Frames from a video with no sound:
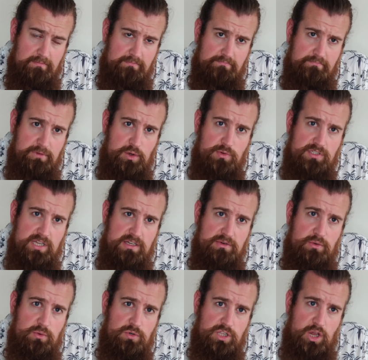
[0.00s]
muted
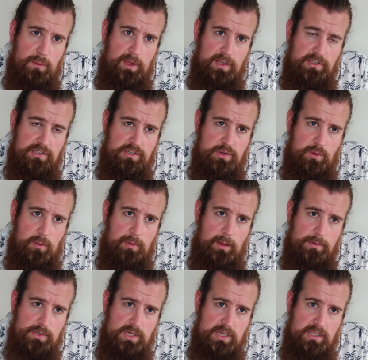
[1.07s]
audio in, so you won't be
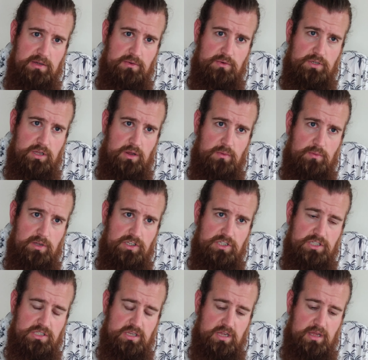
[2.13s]
able to hear the audio, which
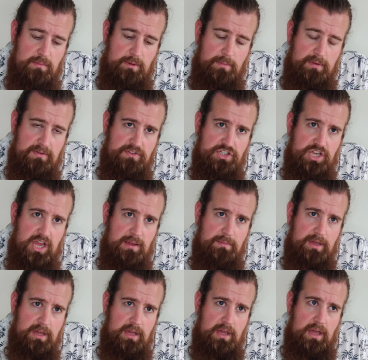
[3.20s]
is a bit of a shame,